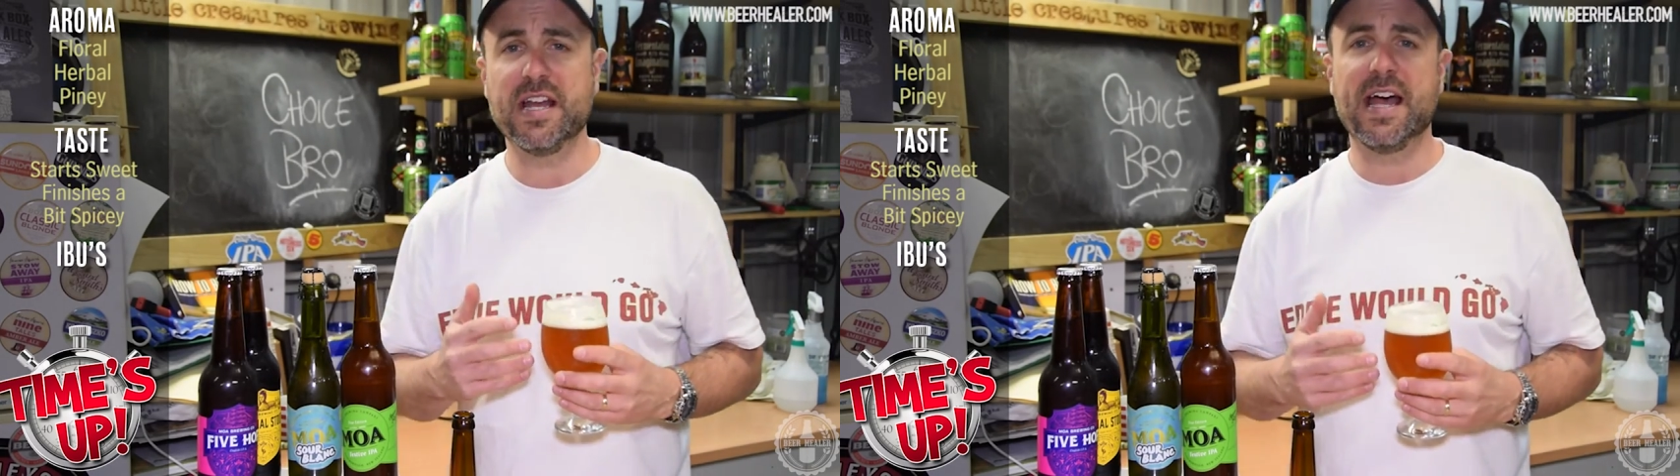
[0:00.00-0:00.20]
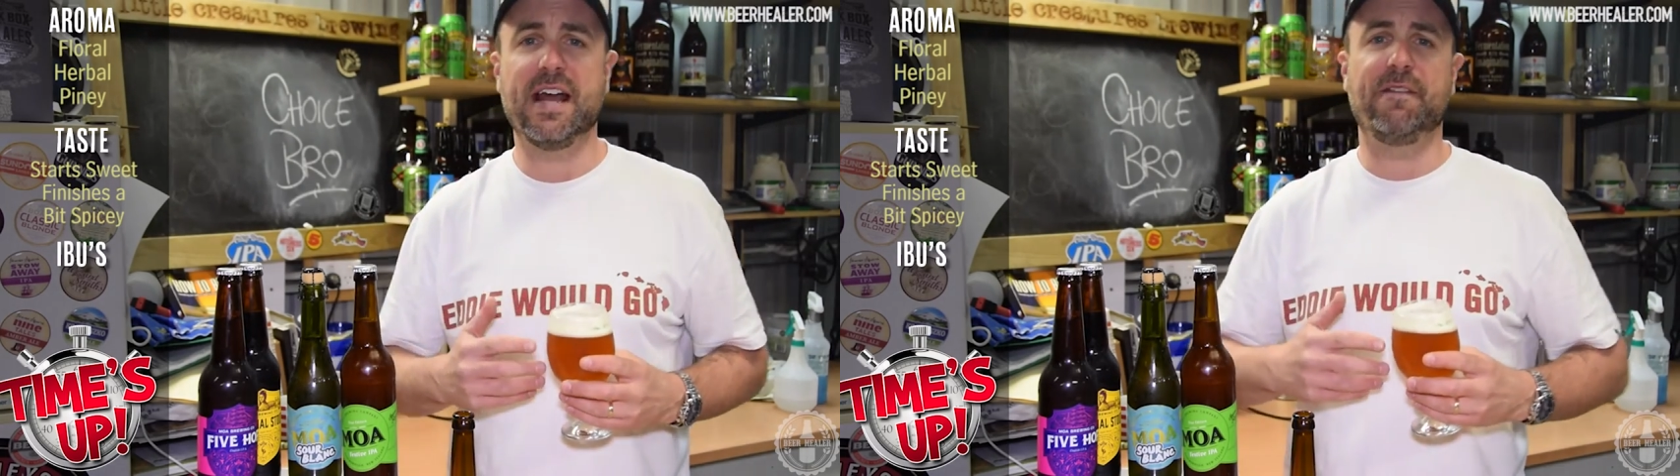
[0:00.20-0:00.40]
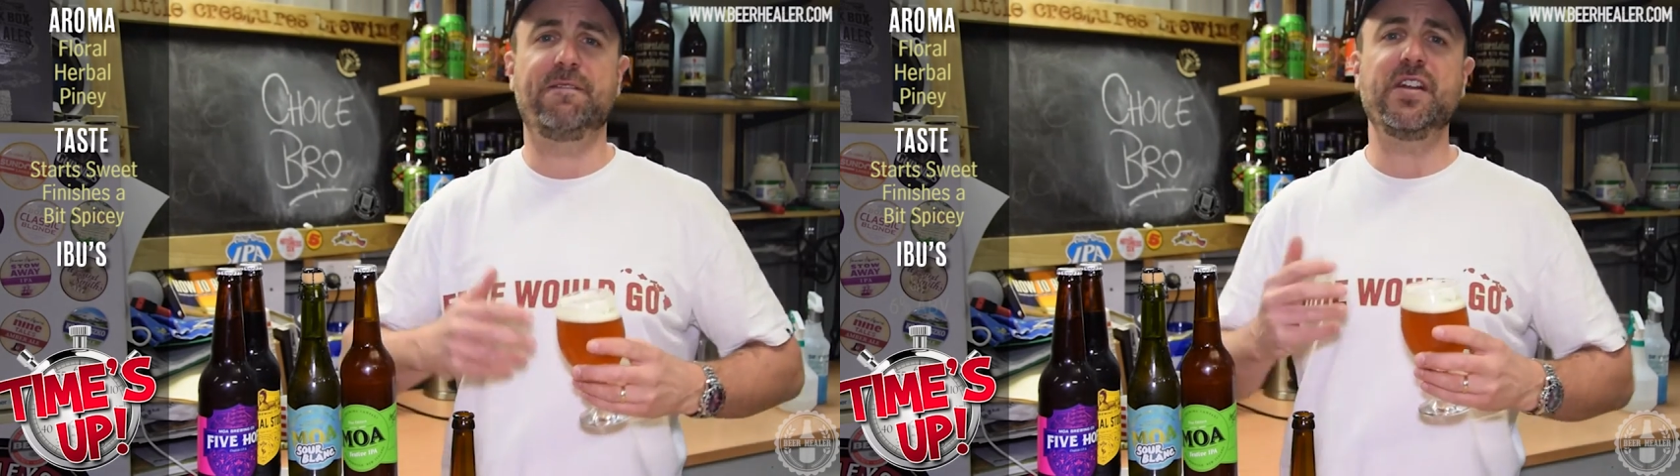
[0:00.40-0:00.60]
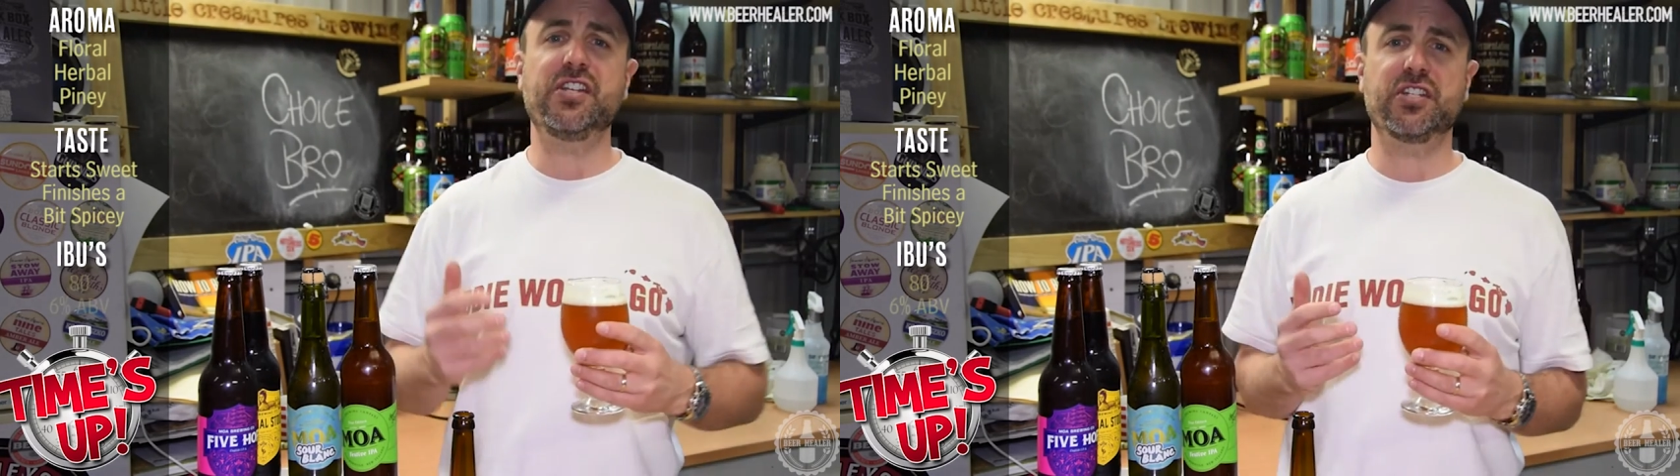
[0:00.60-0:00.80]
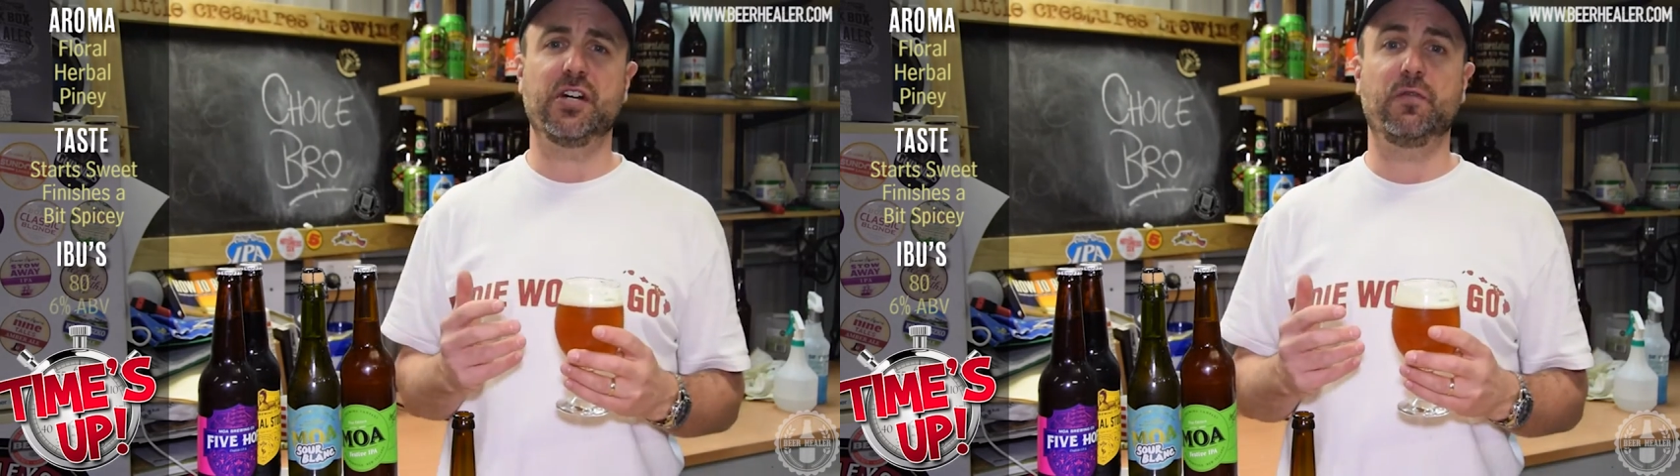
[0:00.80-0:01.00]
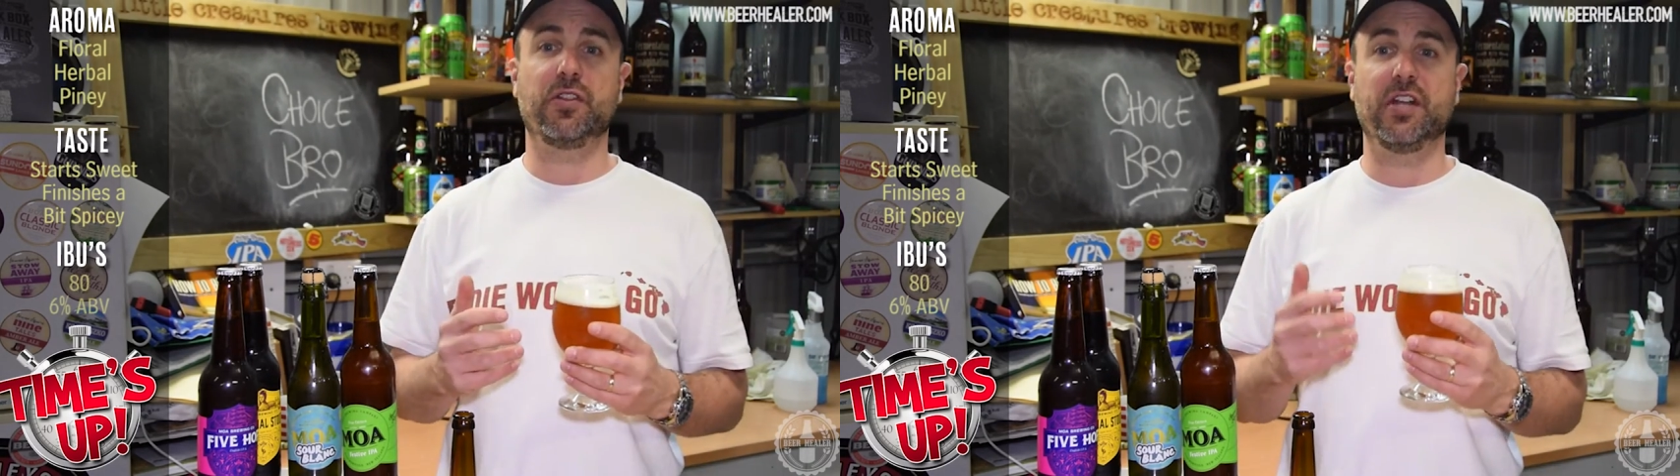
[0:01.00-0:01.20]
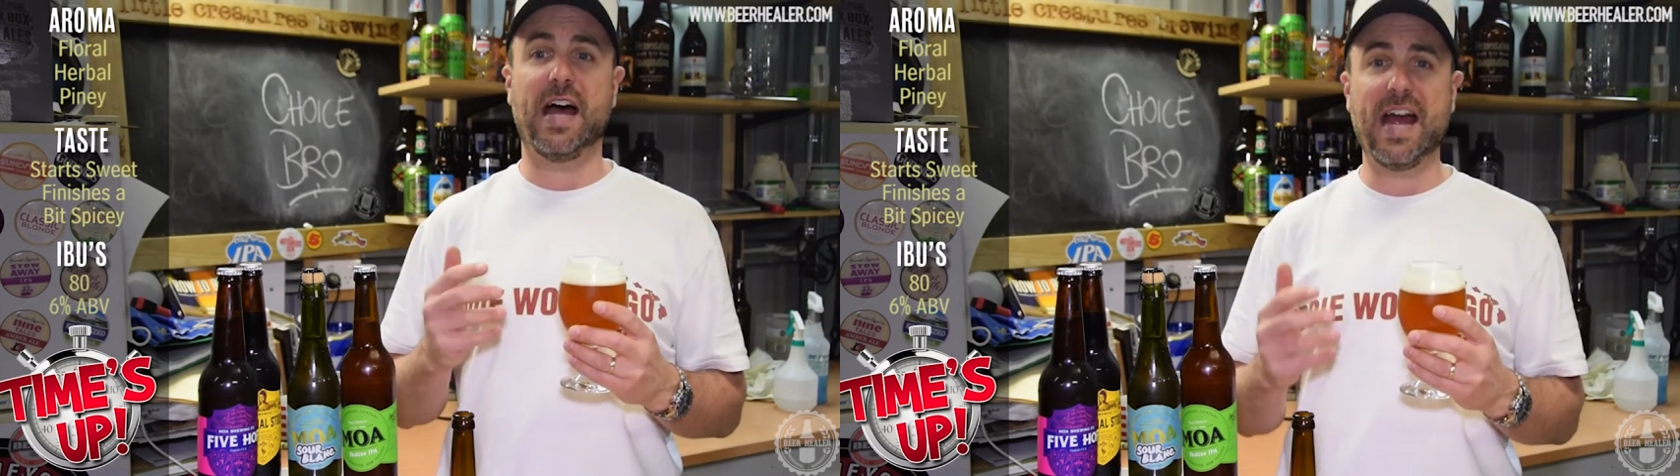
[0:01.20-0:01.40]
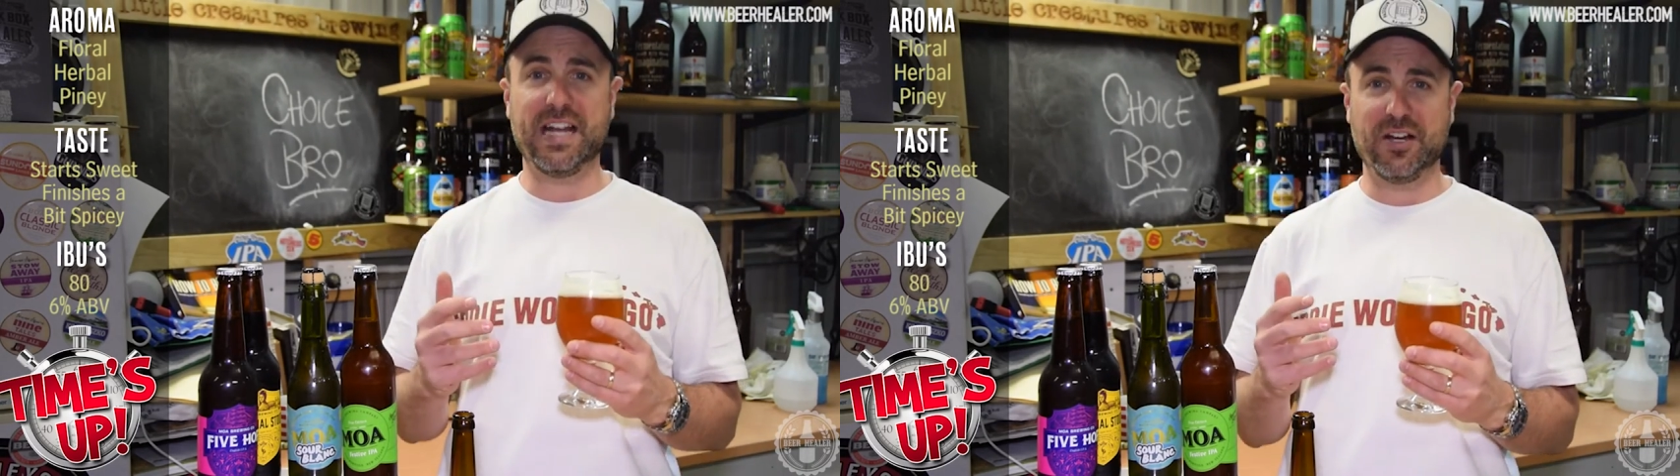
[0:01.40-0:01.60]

and it finishes off with an 80